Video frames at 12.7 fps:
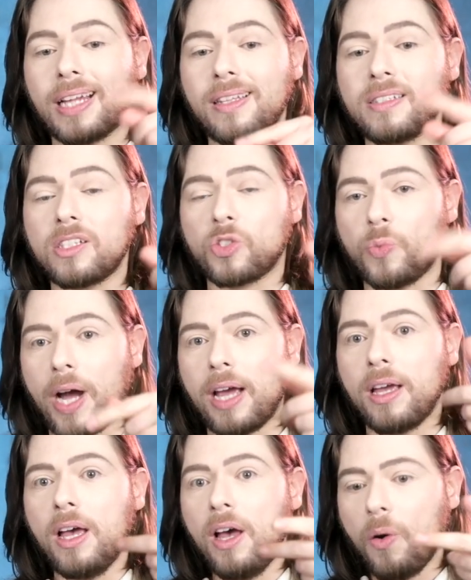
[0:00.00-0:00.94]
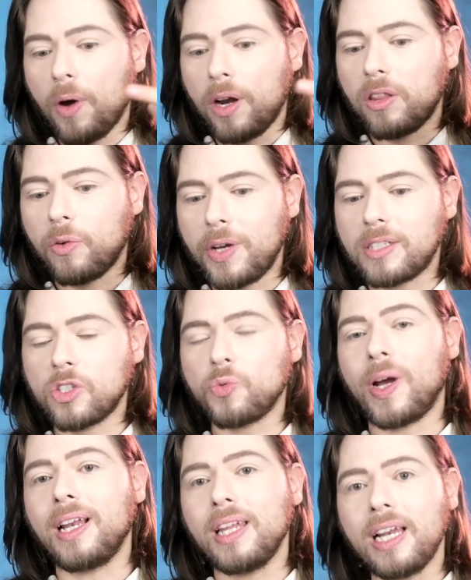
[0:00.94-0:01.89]
And this is why one of the reasons
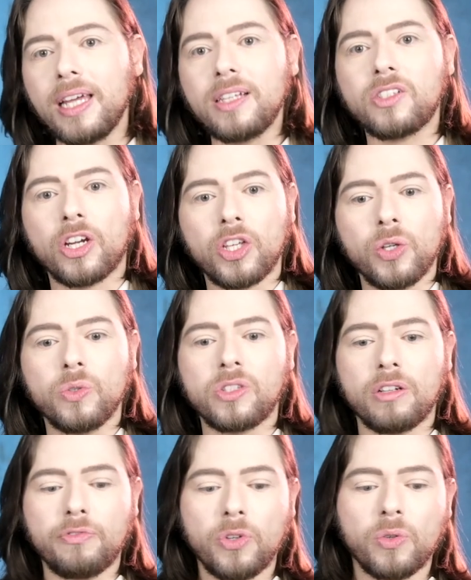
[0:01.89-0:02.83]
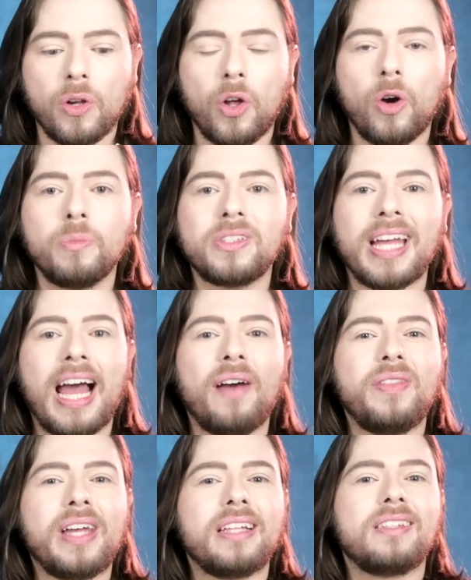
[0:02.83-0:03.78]
why lilies are used in funeral homes. They
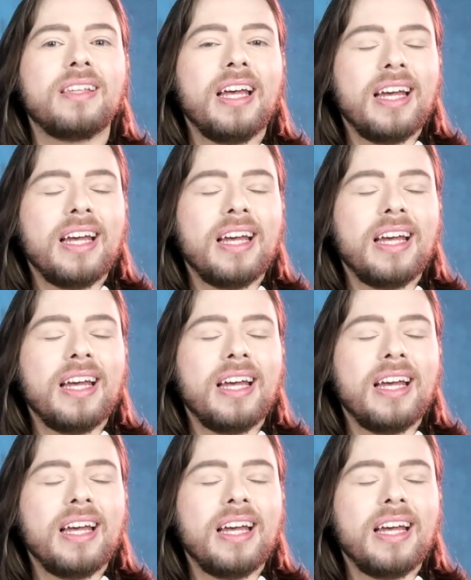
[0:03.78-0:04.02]
have that